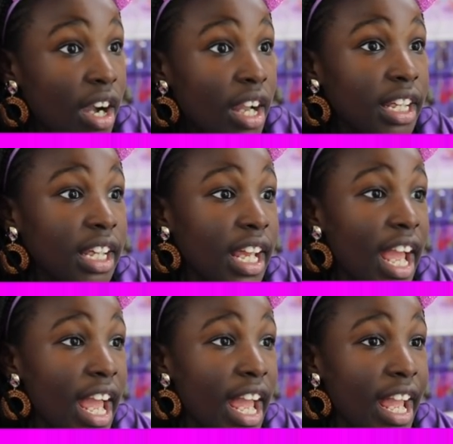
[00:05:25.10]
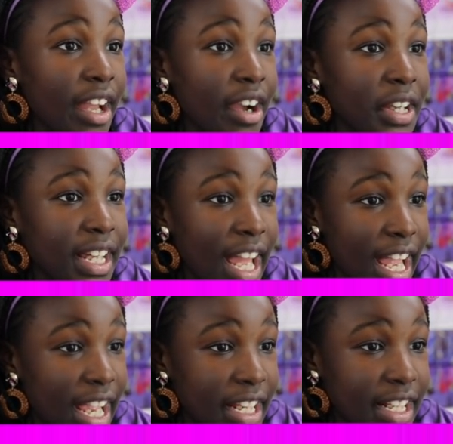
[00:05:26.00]
Yay,
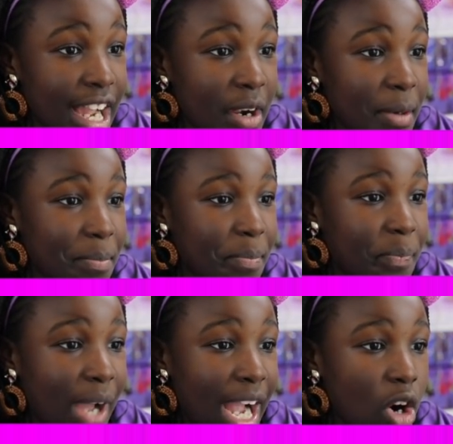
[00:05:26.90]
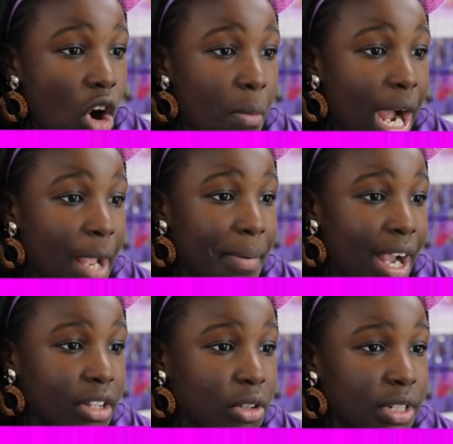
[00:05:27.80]
okay, now I'm back home. I
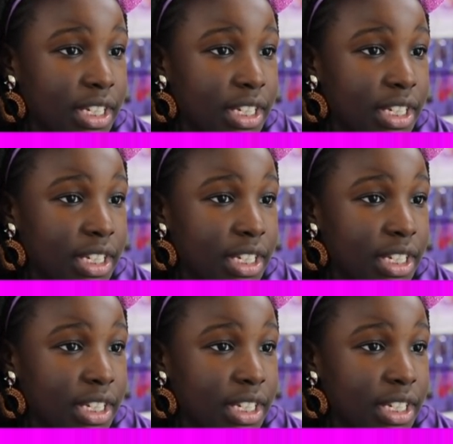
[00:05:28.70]
better go and say